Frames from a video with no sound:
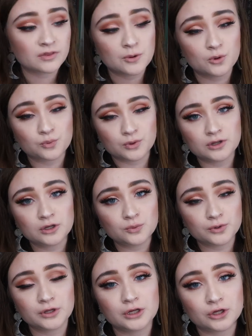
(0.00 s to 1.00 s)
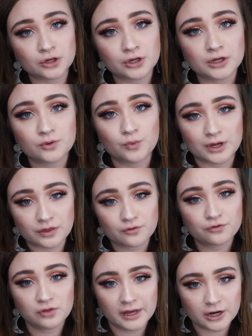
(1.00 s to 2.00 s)
They were really, really good with
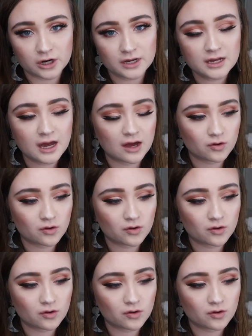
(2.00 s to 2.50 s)
flaring.